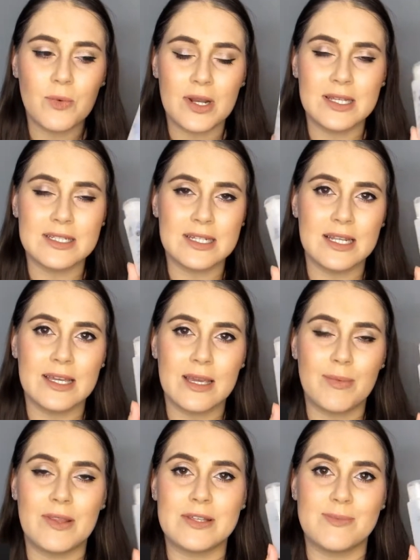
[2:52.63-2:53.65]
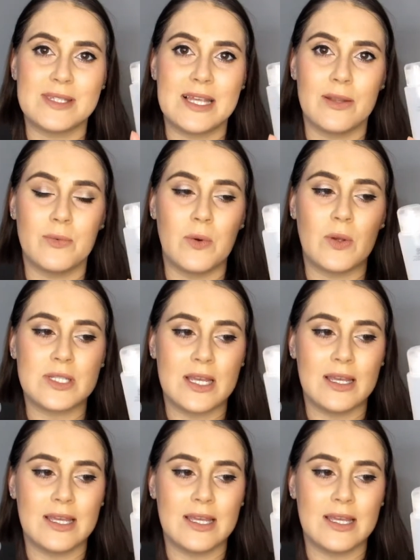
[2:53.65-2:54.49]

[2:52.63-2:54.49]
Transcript: What I did like about this micellar water